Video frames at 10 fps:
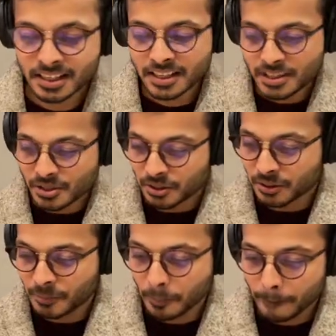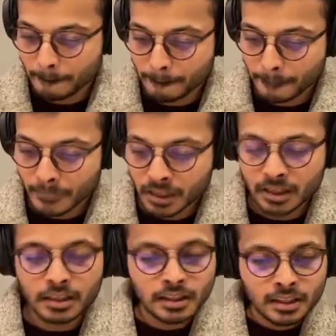So
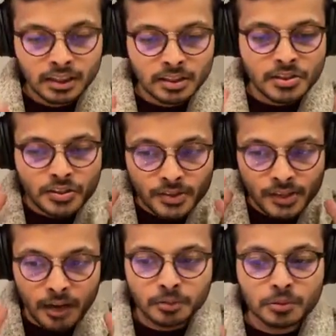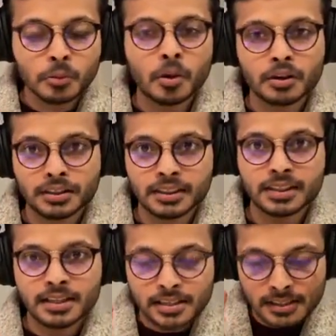the sound quality
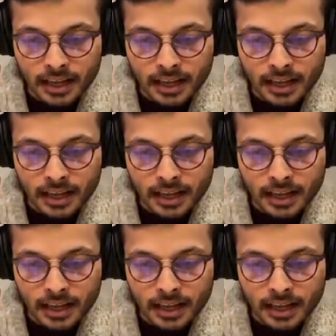is